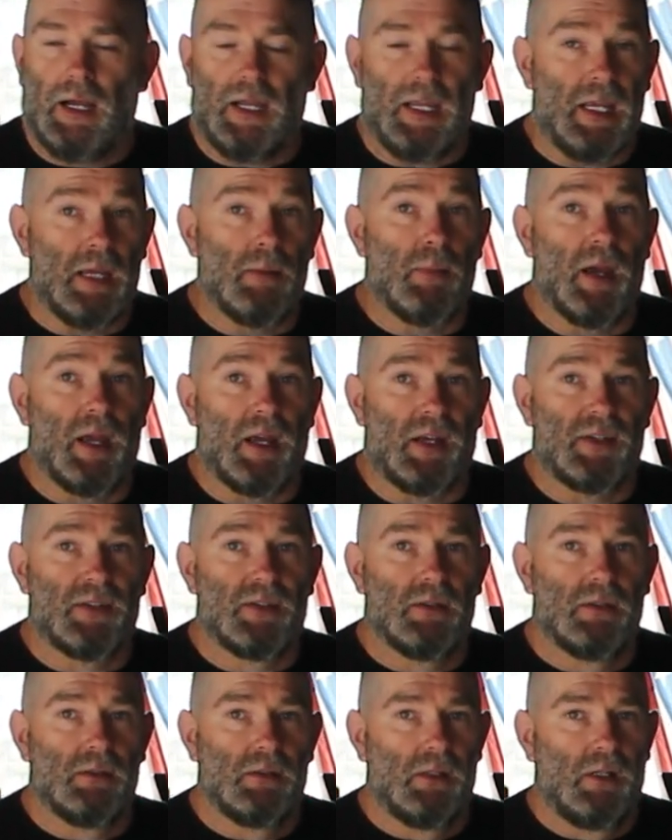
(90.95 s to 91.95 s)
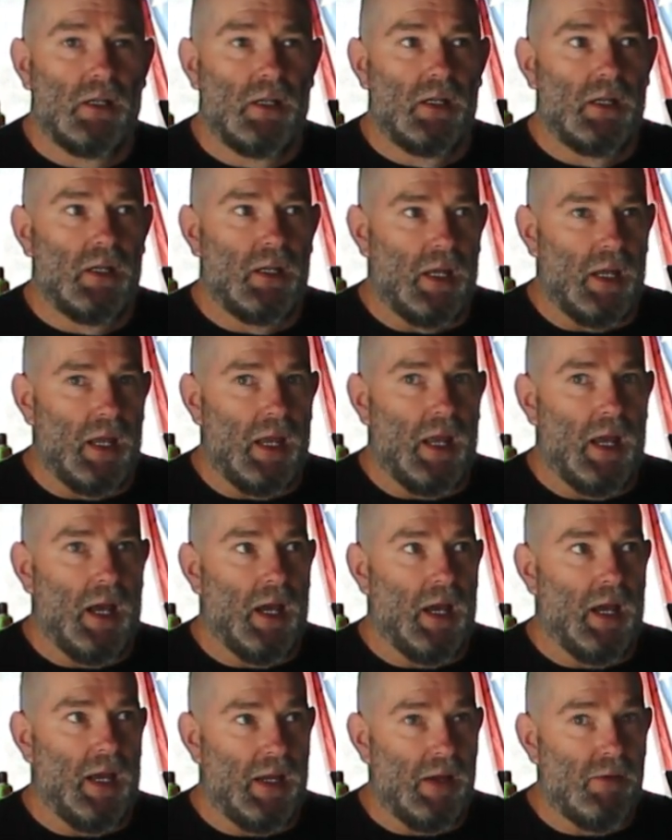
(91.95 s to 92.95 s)
airbags.
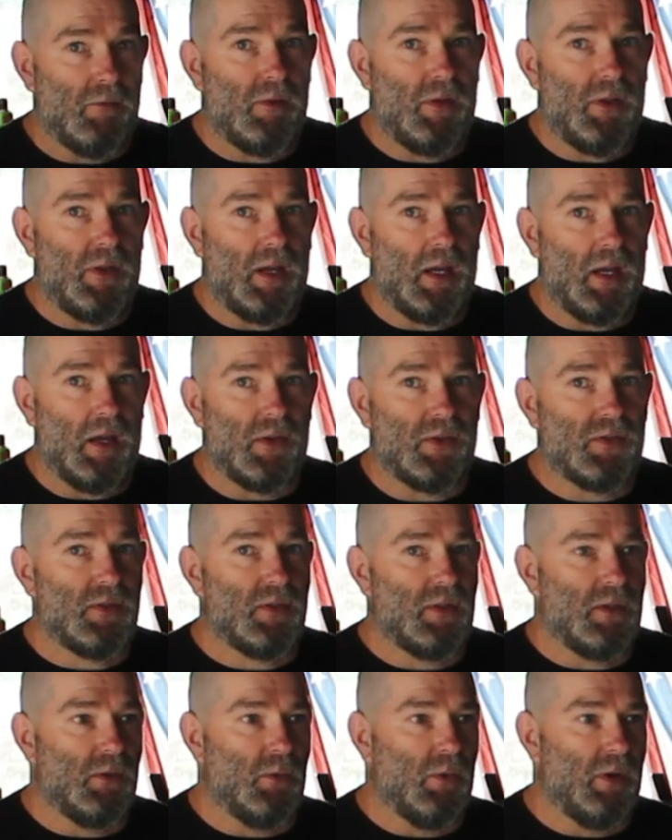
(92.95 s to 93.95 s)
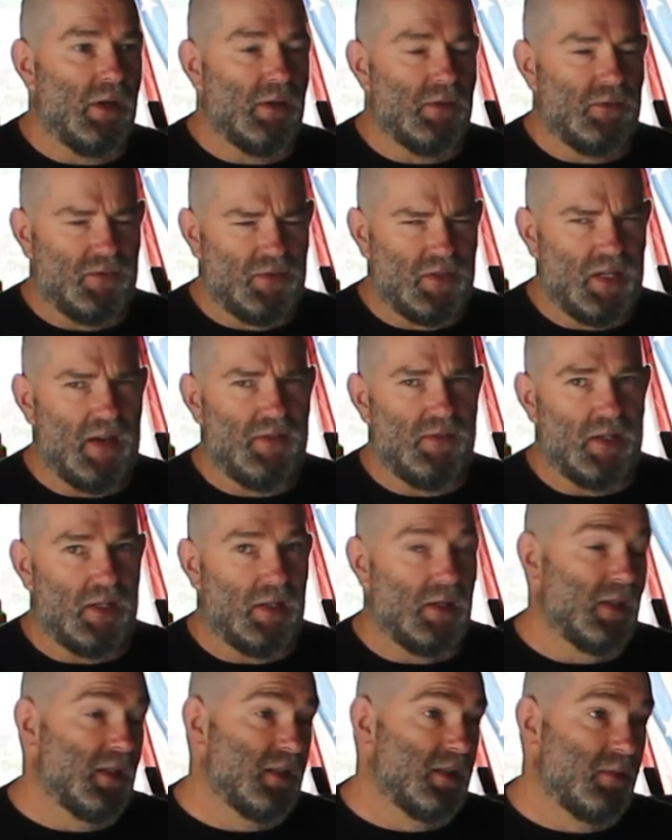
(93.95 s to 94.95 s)
Everything else in the way of safety
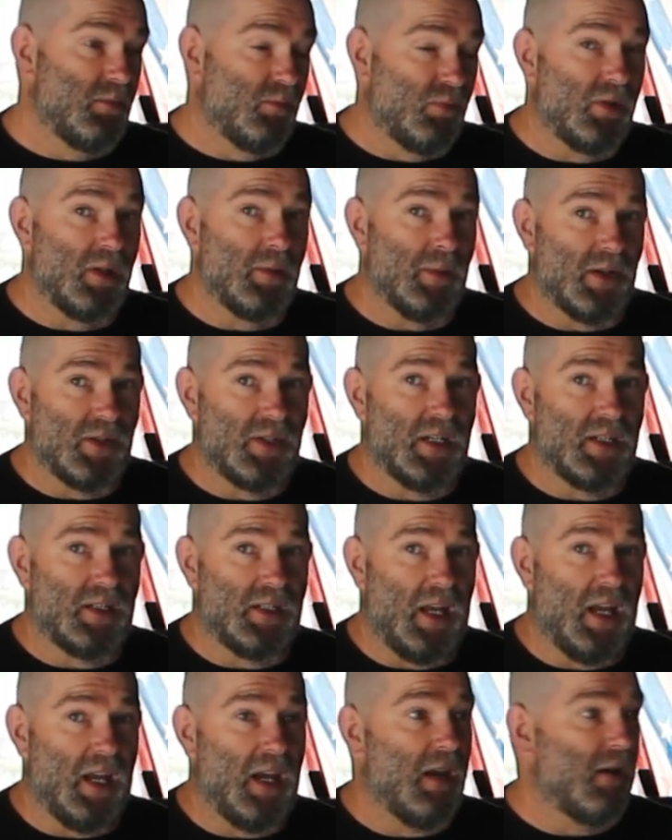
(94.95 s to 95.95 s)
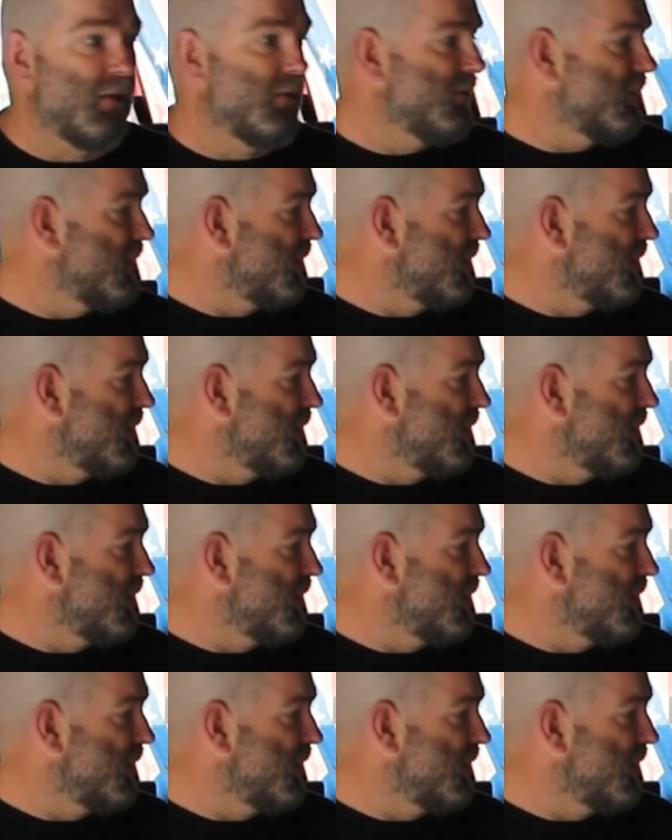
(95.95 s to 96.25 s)
this pretty much has to have